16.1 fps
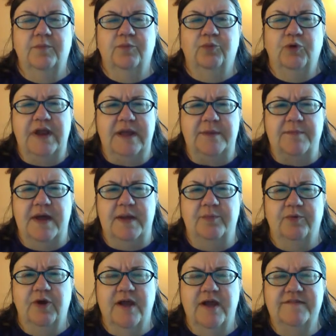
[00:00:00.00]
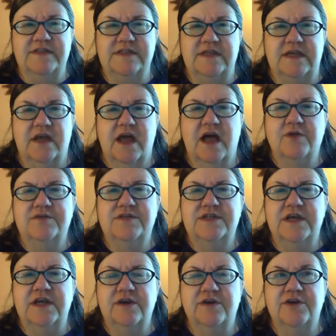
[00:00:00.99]
break my privacy? How
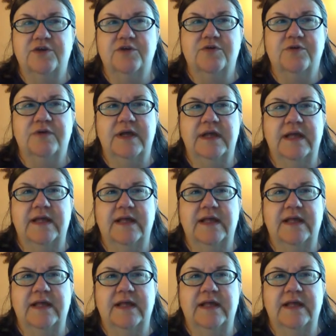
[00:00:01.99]
dare you,